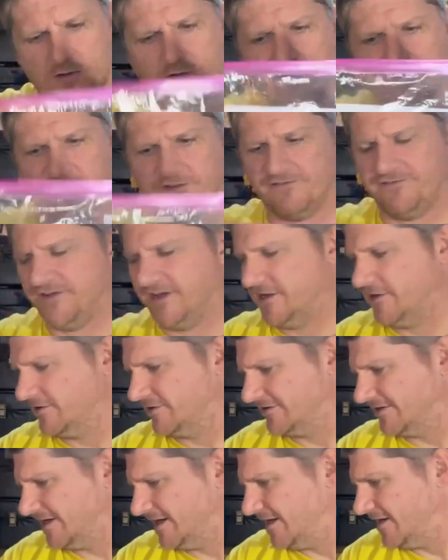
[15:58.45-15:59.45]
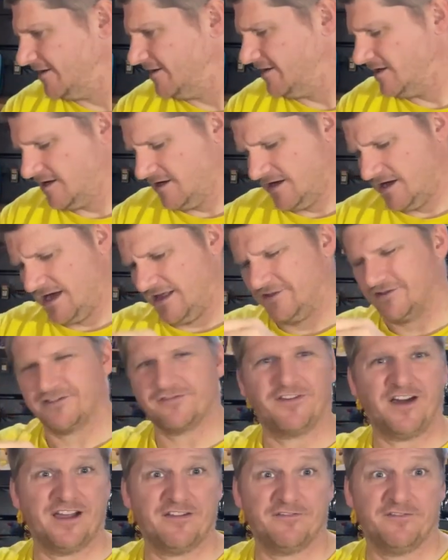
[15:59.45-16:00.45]
worth of figures there. Uh,
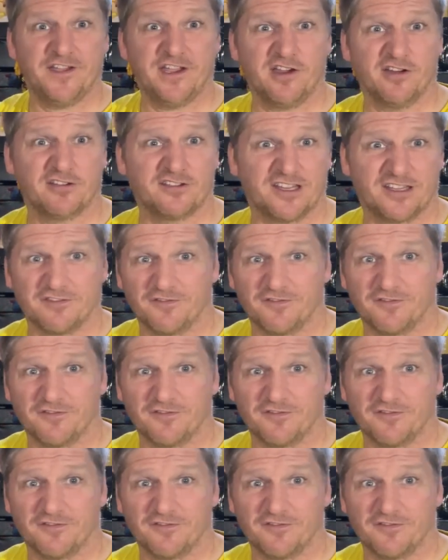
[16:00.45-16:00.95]
there's five figures,